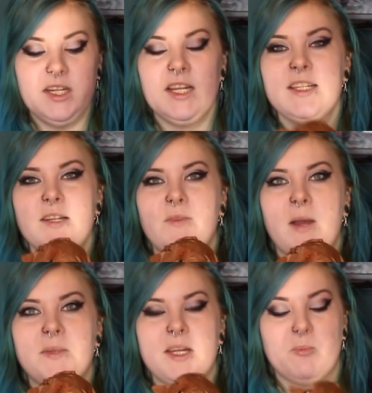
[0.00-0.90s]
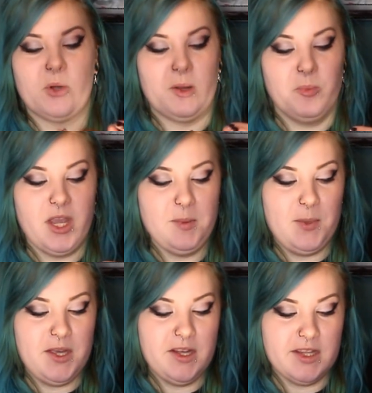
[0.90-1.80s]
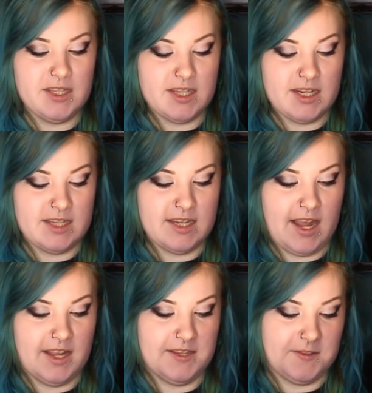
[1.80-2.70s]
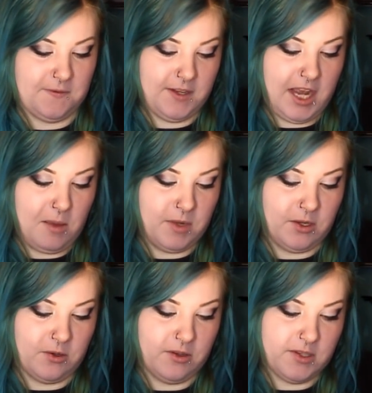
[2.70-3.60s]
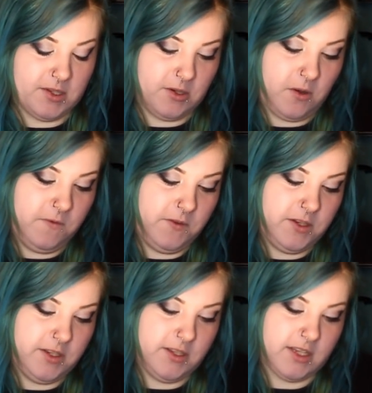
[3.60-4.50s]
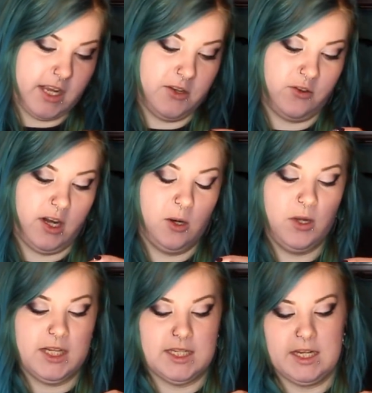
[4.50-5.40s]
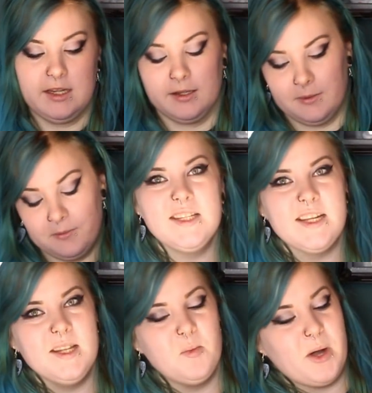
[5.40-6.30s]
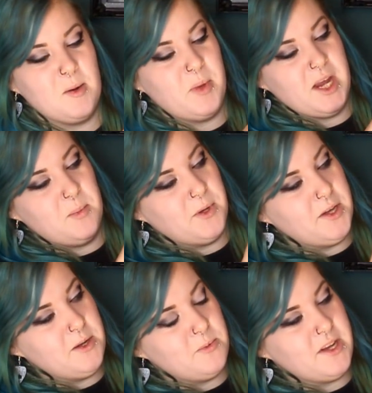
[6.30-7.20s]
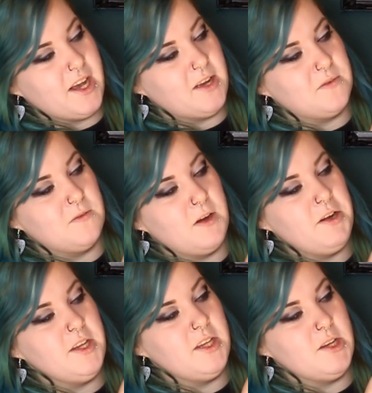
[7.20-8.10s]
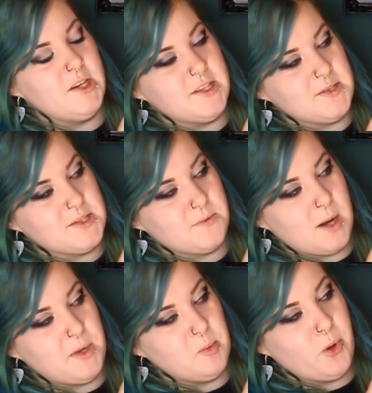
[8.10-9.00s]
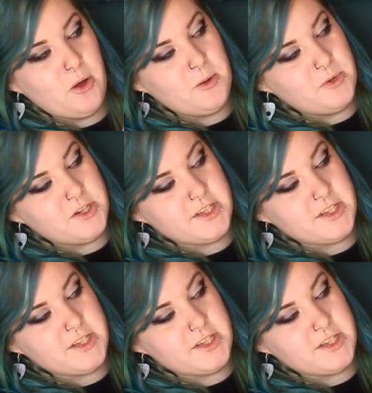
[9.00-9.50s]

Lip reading: nicely wrapped in brown paper. The sticker says, "Forget me not, confidence and tranquility." Inside the brown paper we have a very cute little ceramic pot which